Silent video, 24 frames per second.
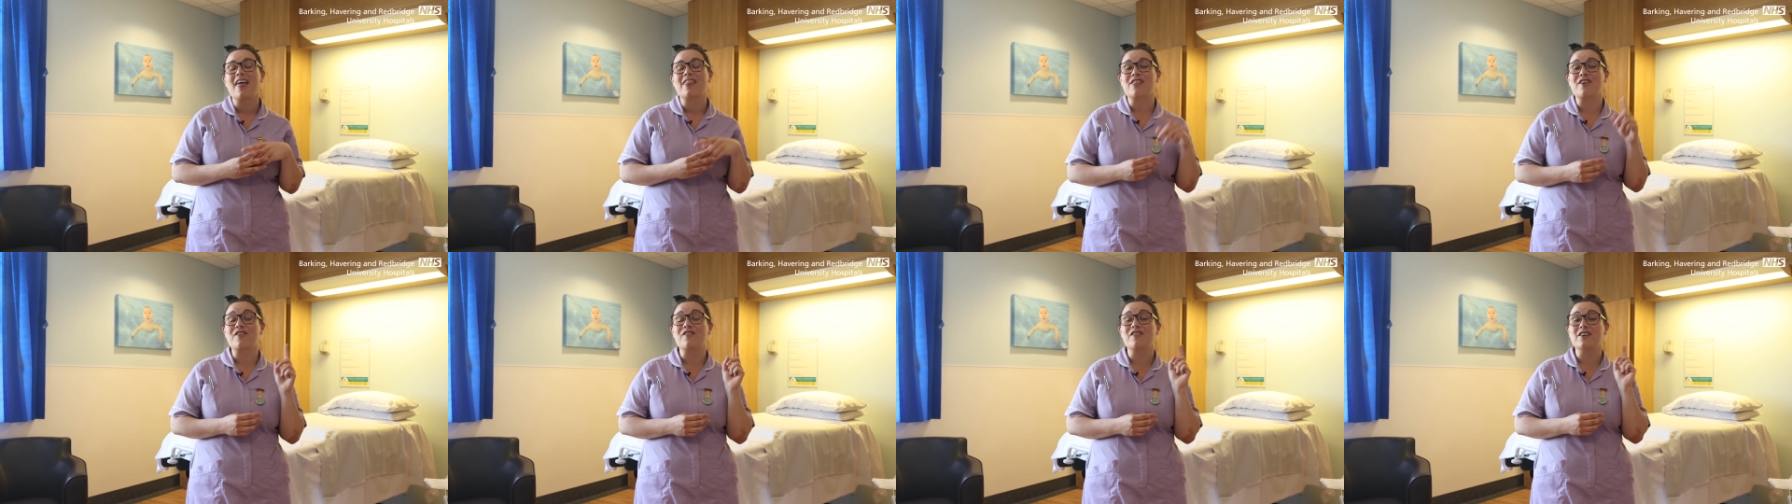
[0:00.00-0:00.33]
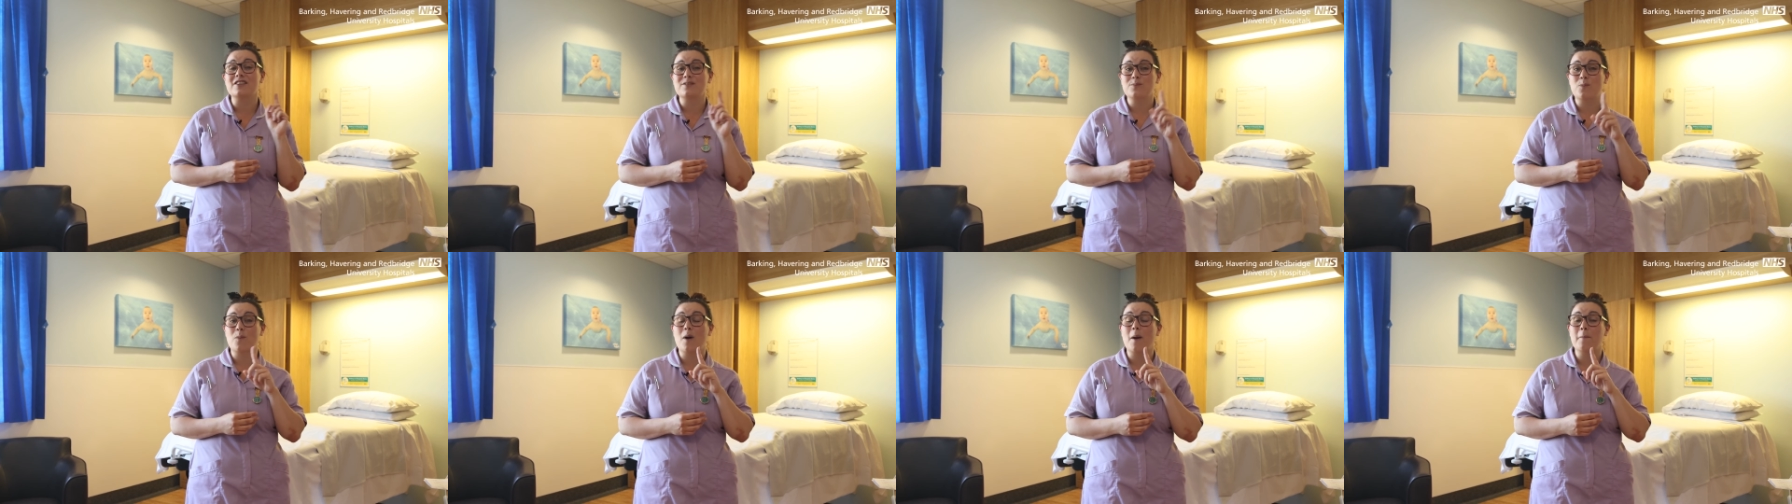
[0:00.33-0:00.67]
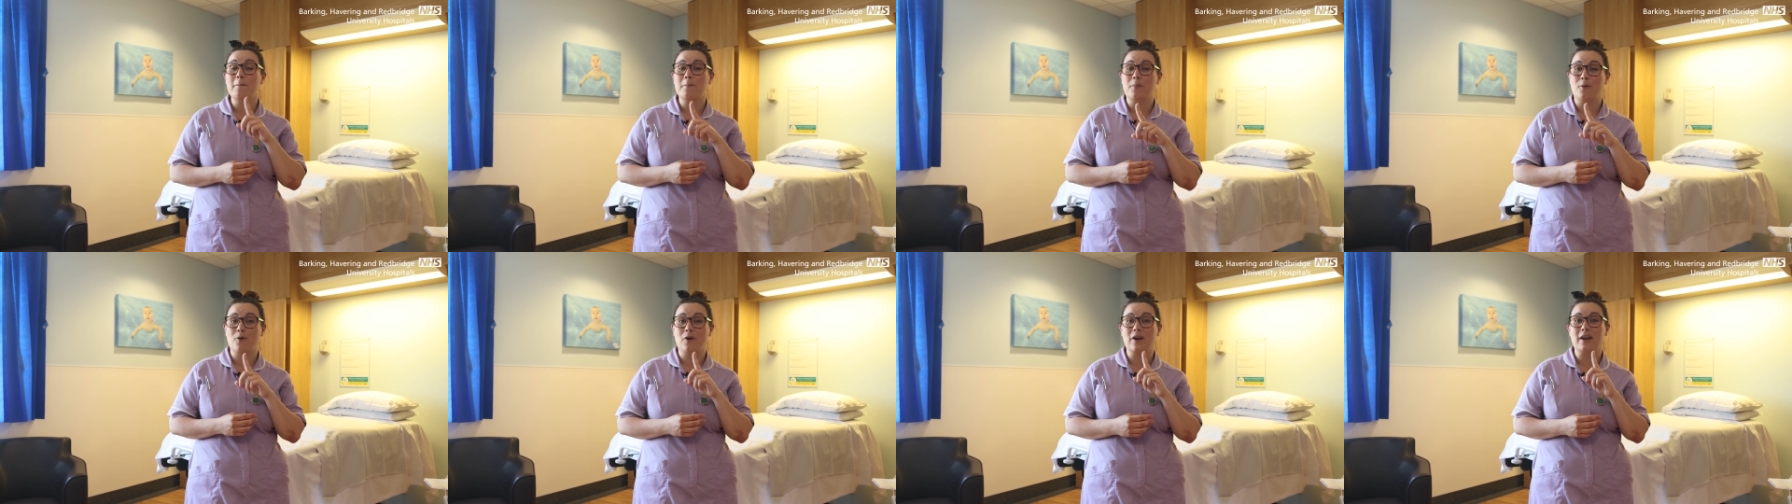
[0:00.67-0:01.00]
There is
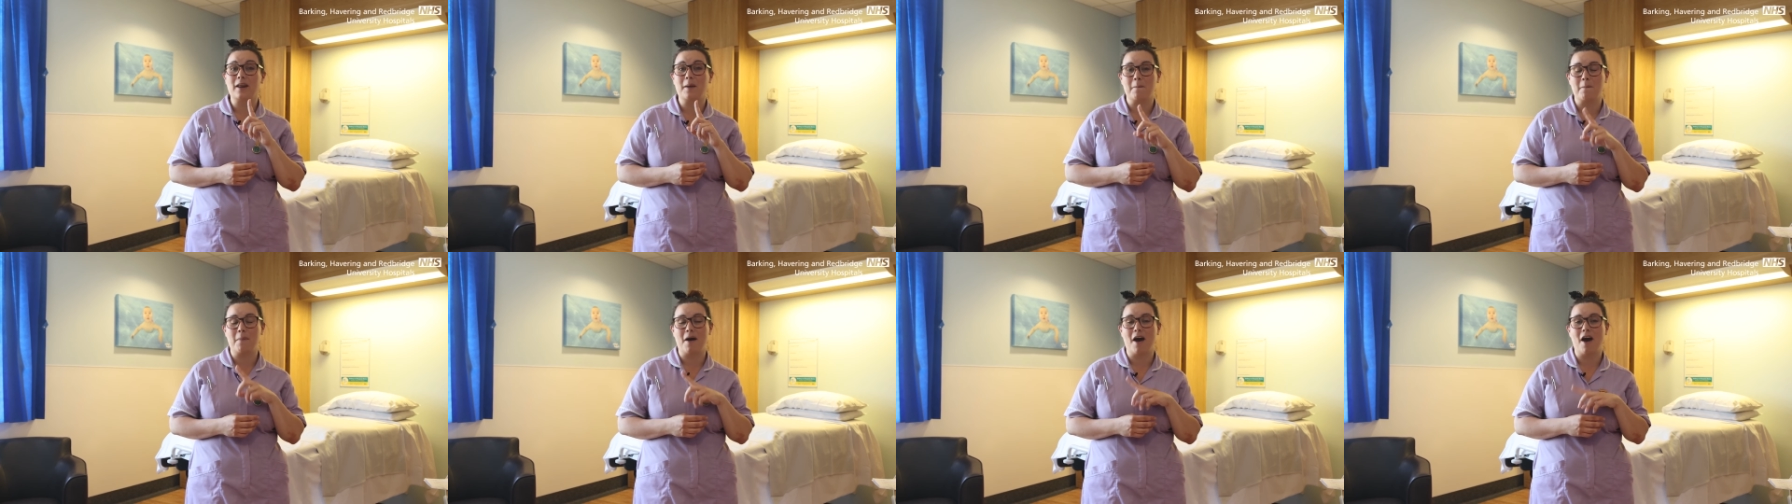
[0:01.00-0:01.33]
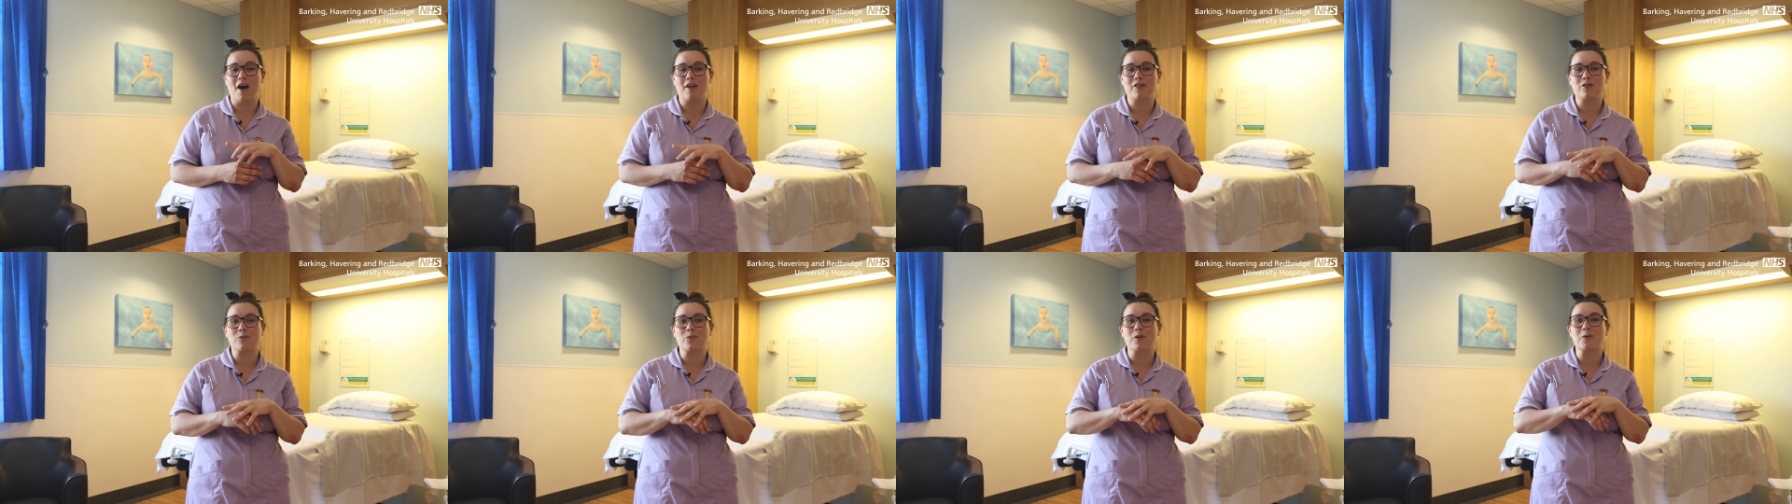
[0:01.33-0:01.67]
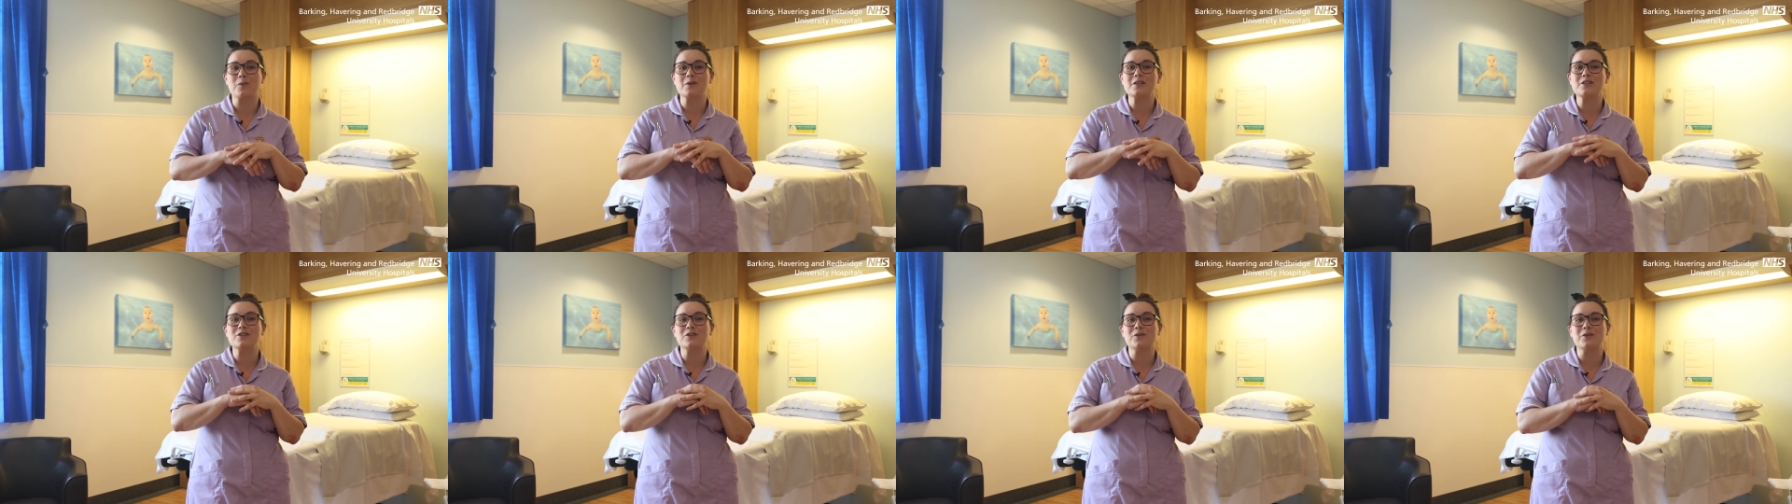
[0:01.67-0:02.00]
one point in birth where
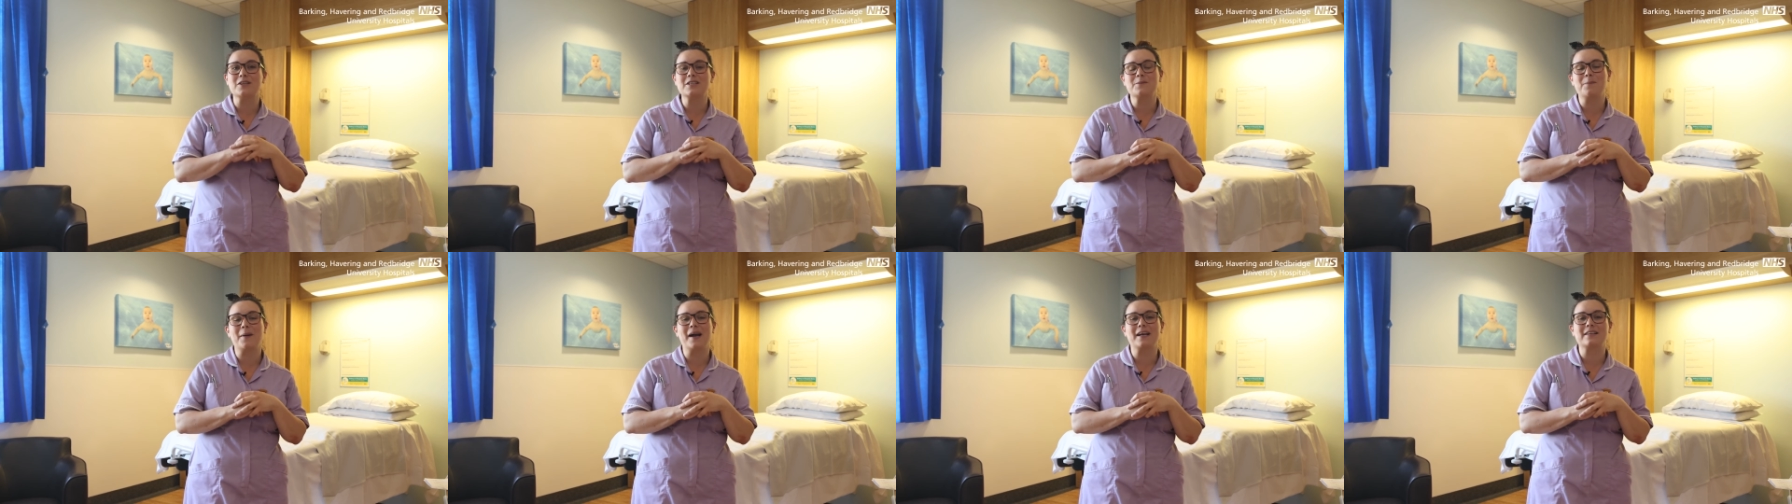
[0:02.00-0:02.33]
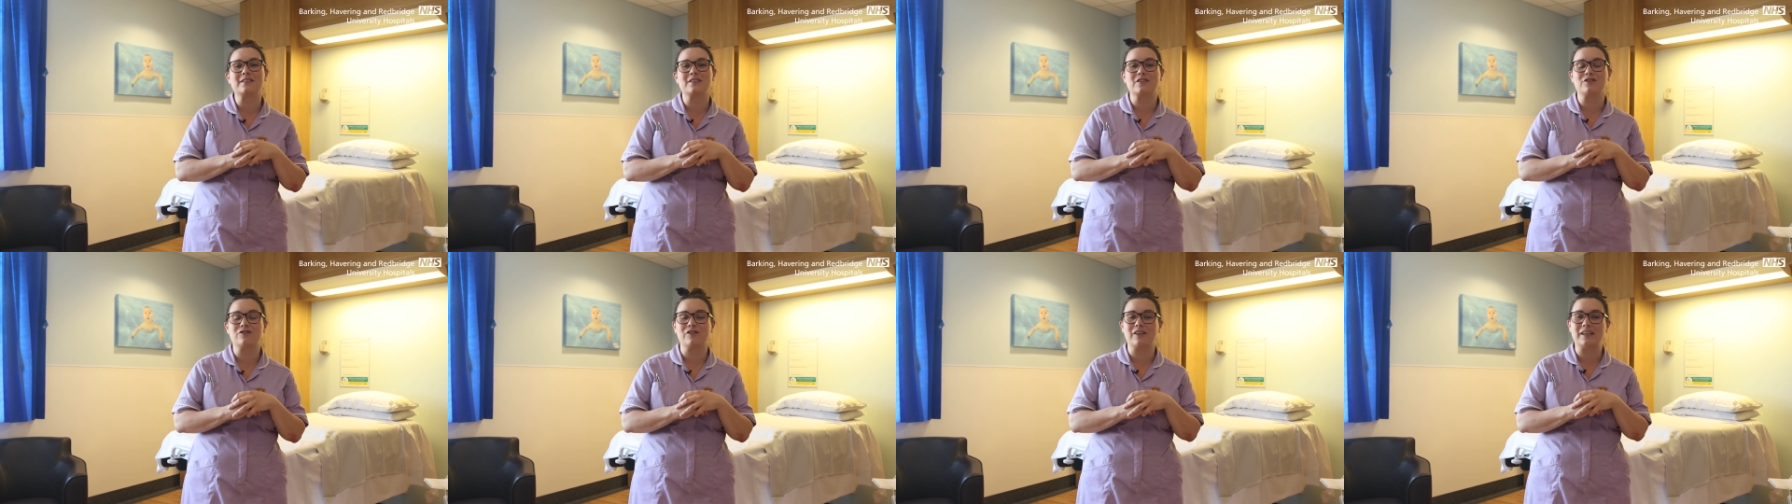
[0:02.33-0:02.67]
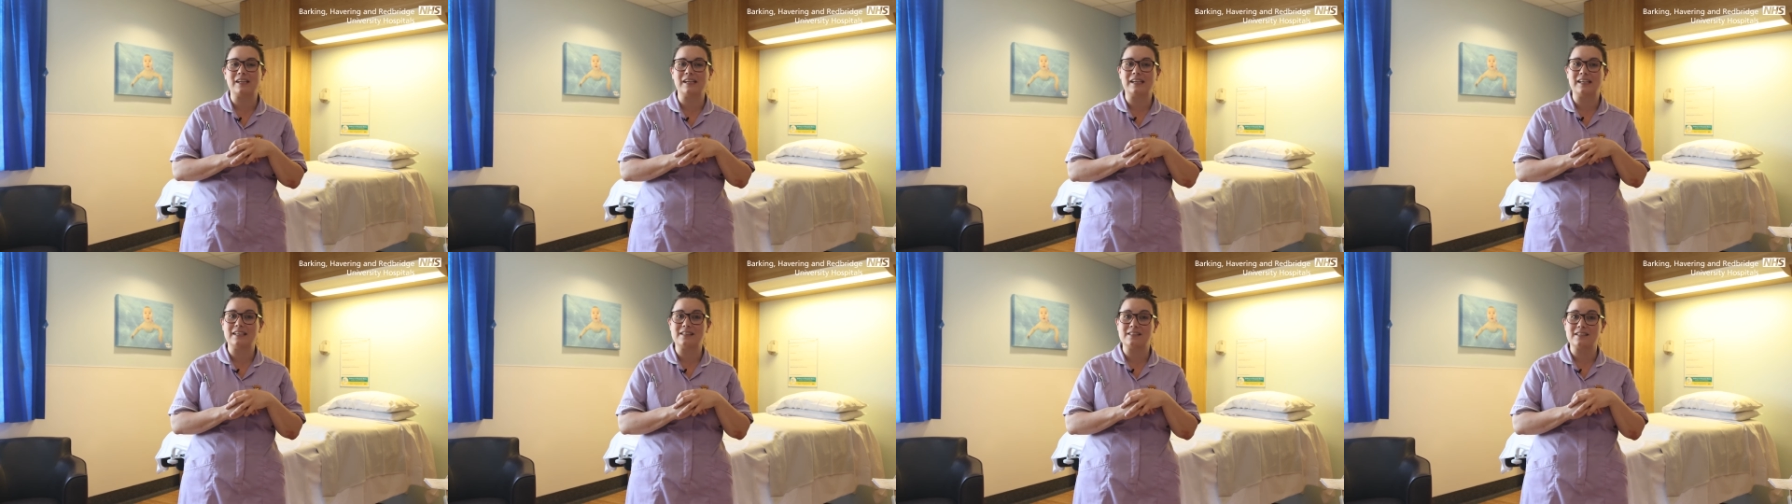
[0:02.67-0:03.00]
we do expect
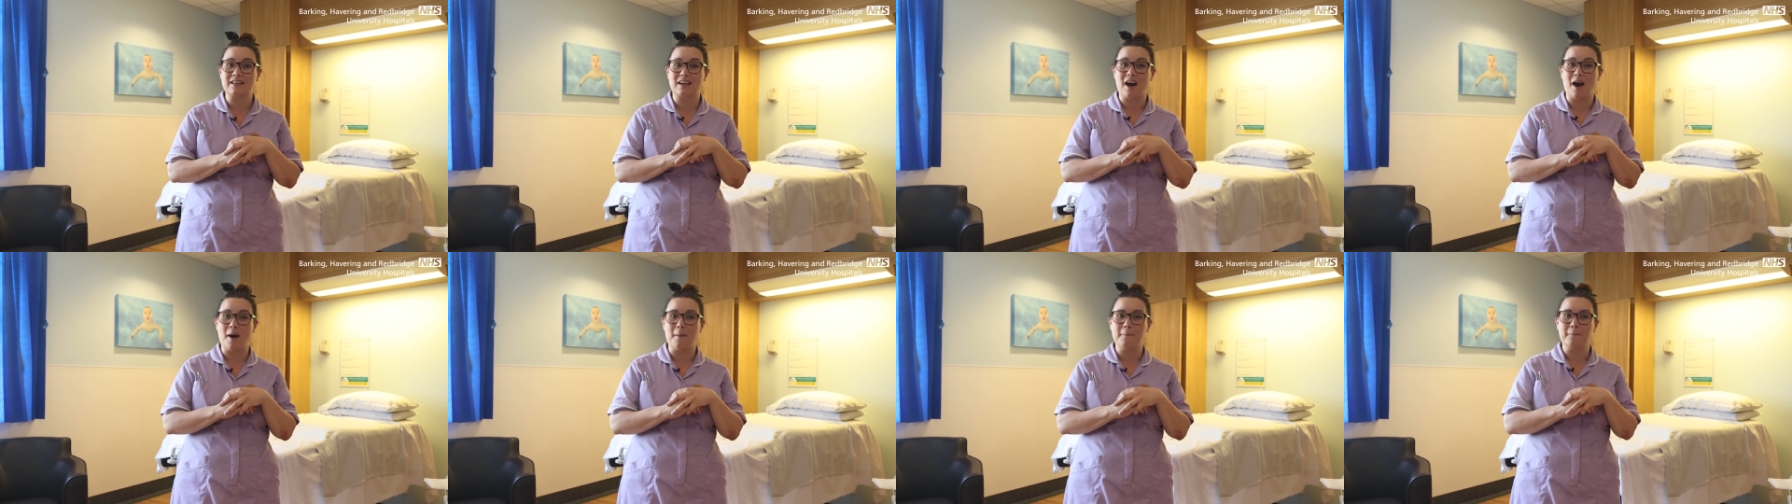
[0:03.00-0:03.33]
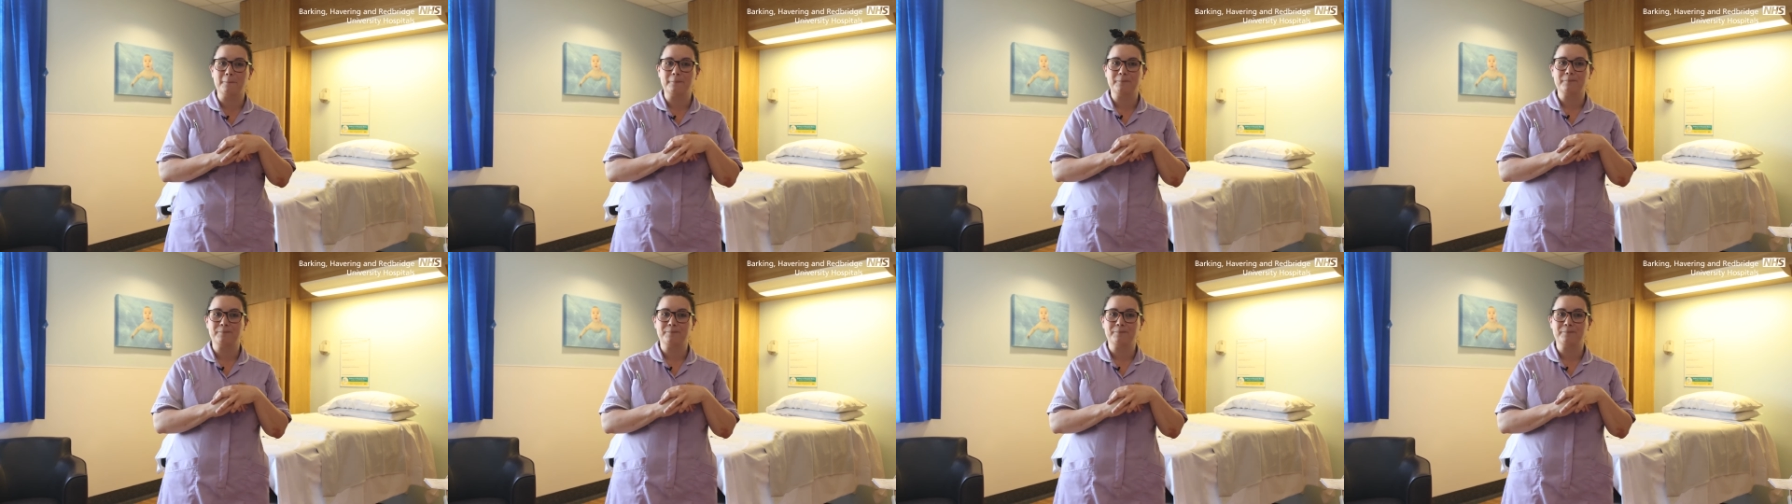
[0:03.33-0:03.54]
adrenaline to come,